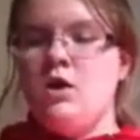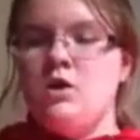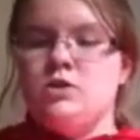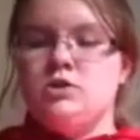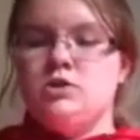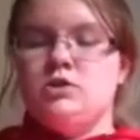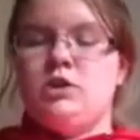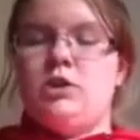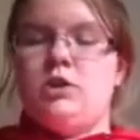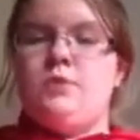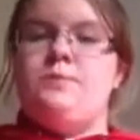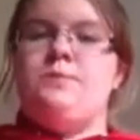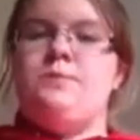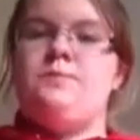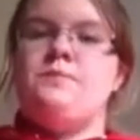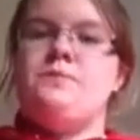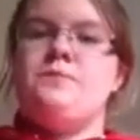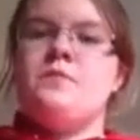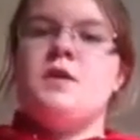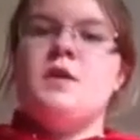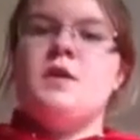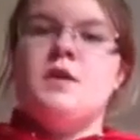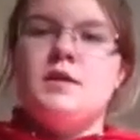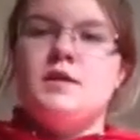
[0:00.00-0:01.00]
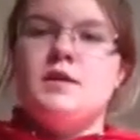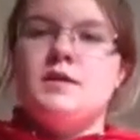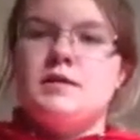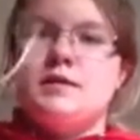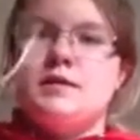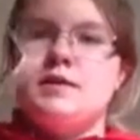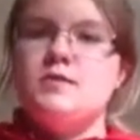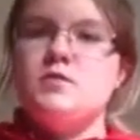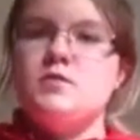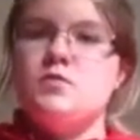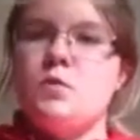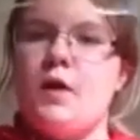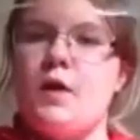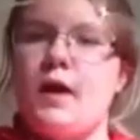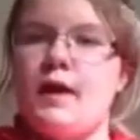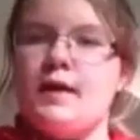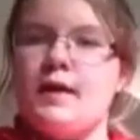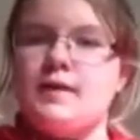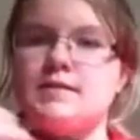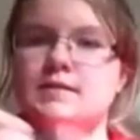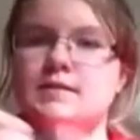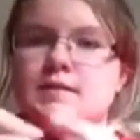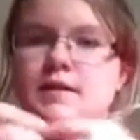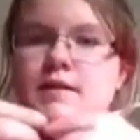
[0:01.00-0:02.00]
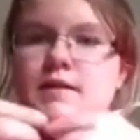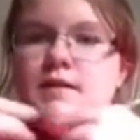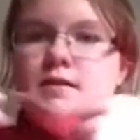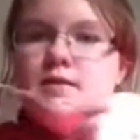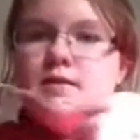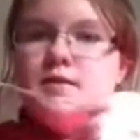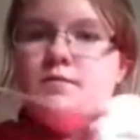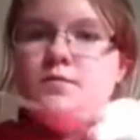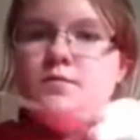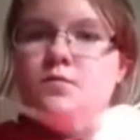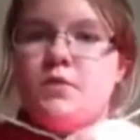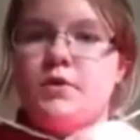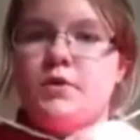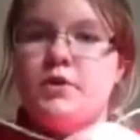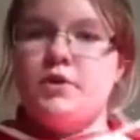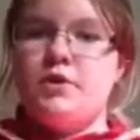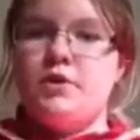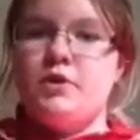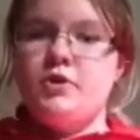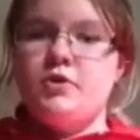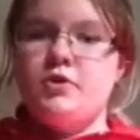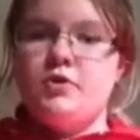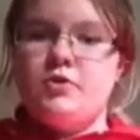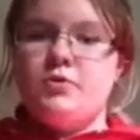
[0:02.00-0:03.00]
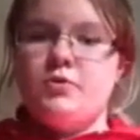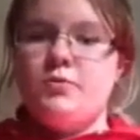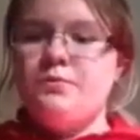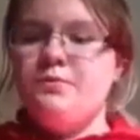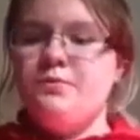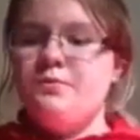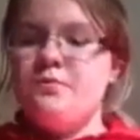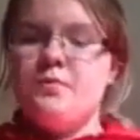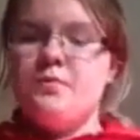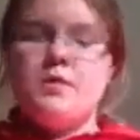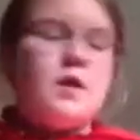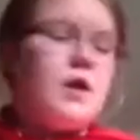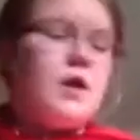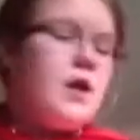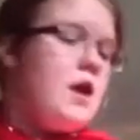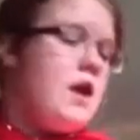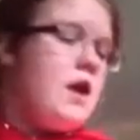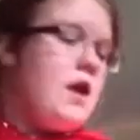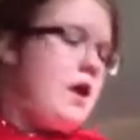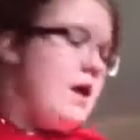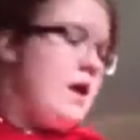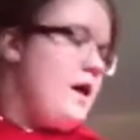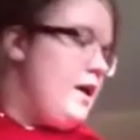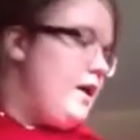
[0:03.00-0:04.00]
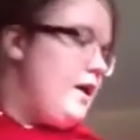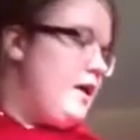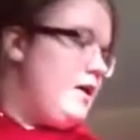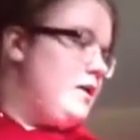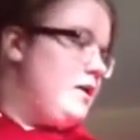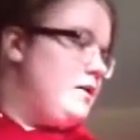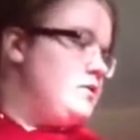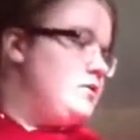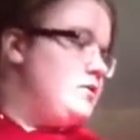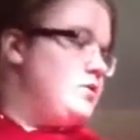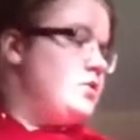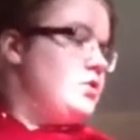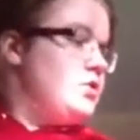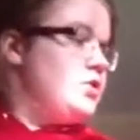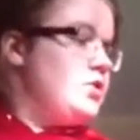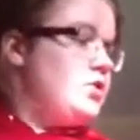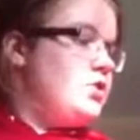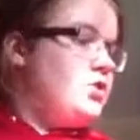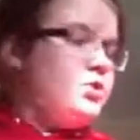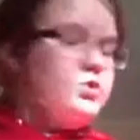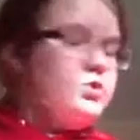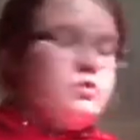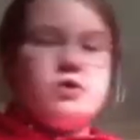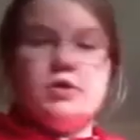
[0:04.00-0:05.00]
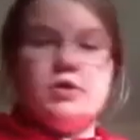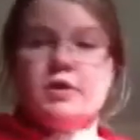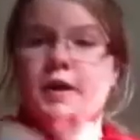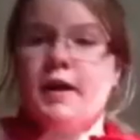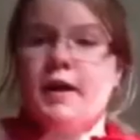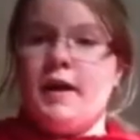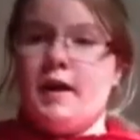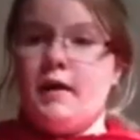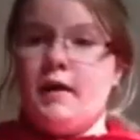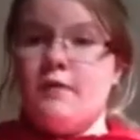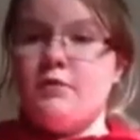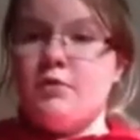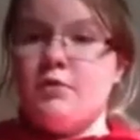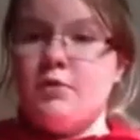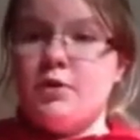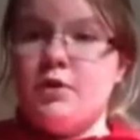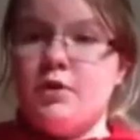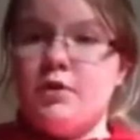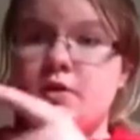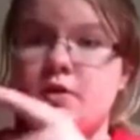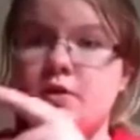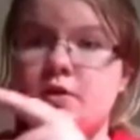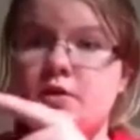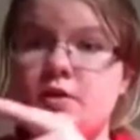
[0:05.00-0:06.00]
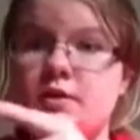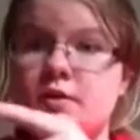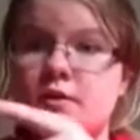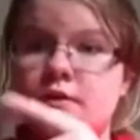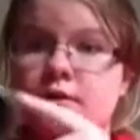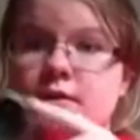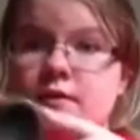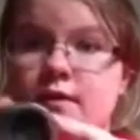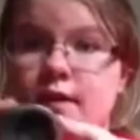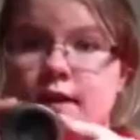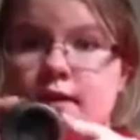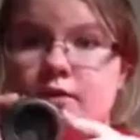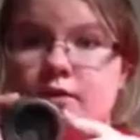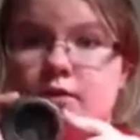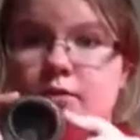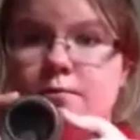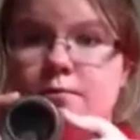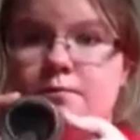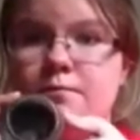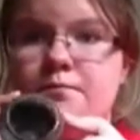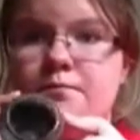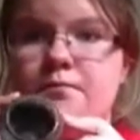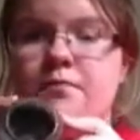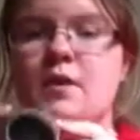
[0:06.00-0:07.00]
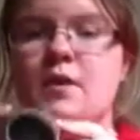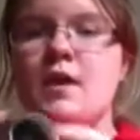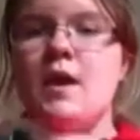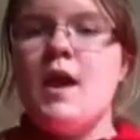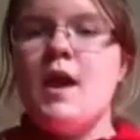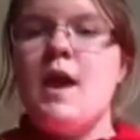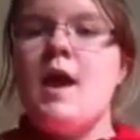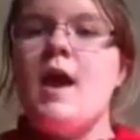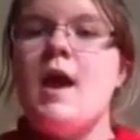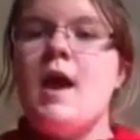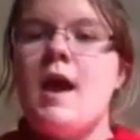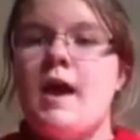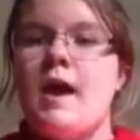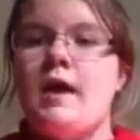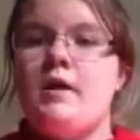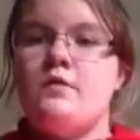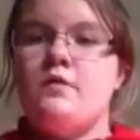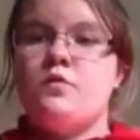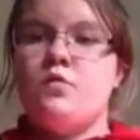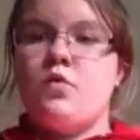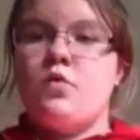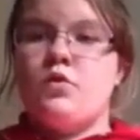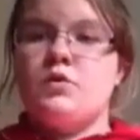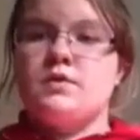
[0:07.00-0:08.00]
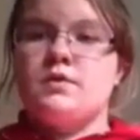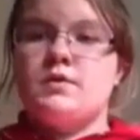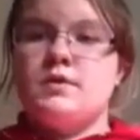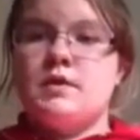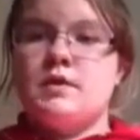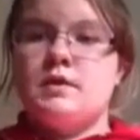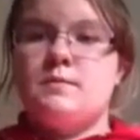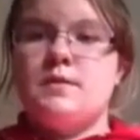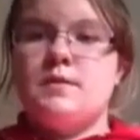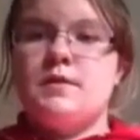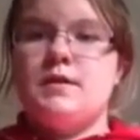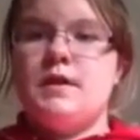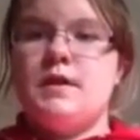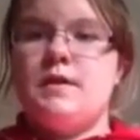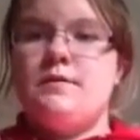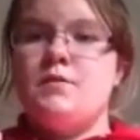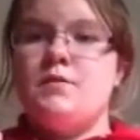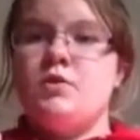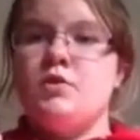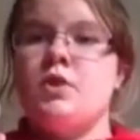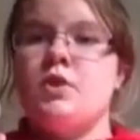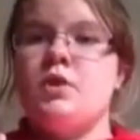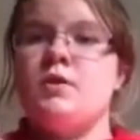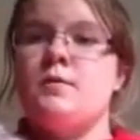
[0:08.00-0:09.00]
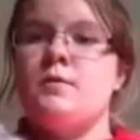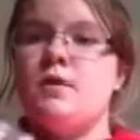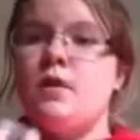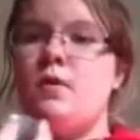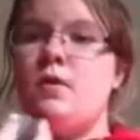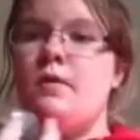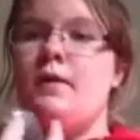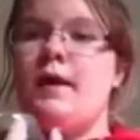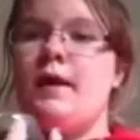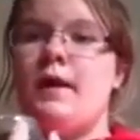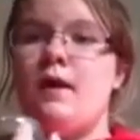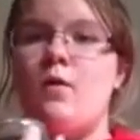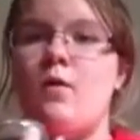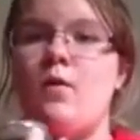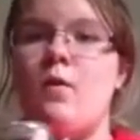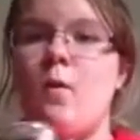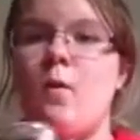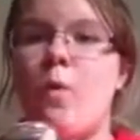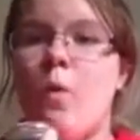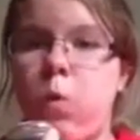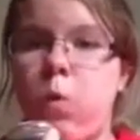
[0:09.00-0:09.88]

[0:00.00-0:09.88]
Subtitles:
So, these wax things, what you're going to do is you're going to have your candle. And of course it's going to be lit. You're going to blow it out,